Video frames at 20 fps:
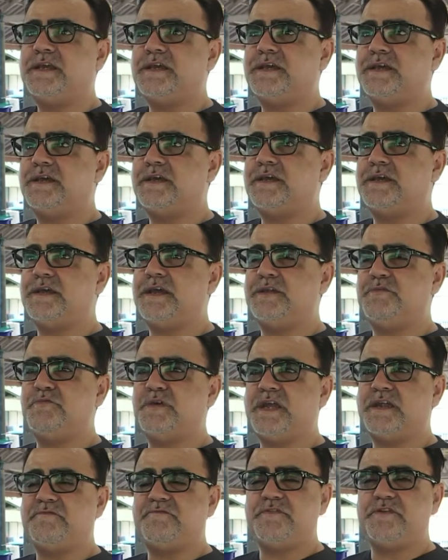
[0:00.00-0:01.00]
and
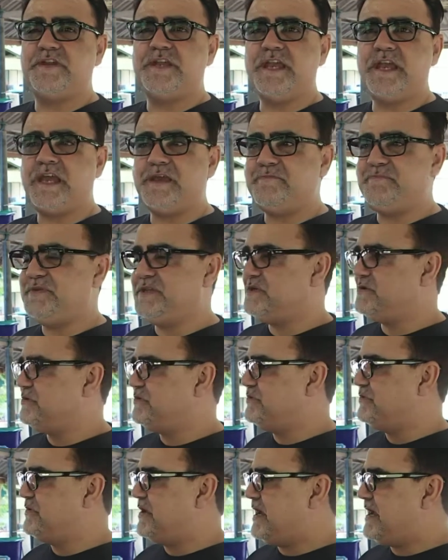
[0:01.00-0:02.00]
we are very happy
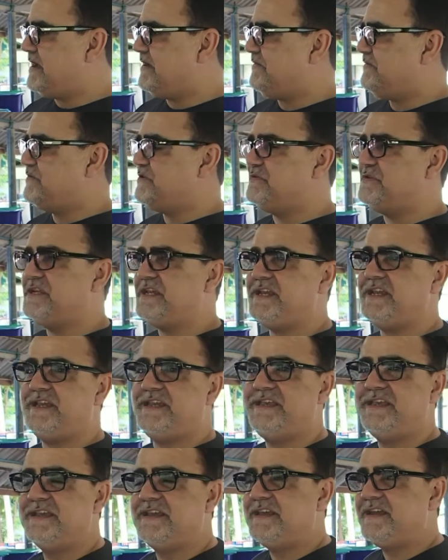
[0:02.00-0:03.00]
to have
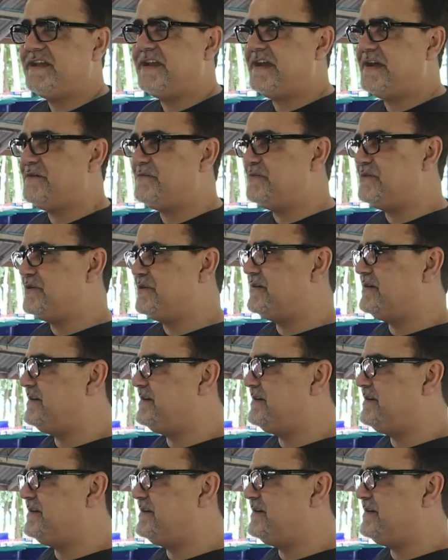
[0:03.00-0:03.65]
today our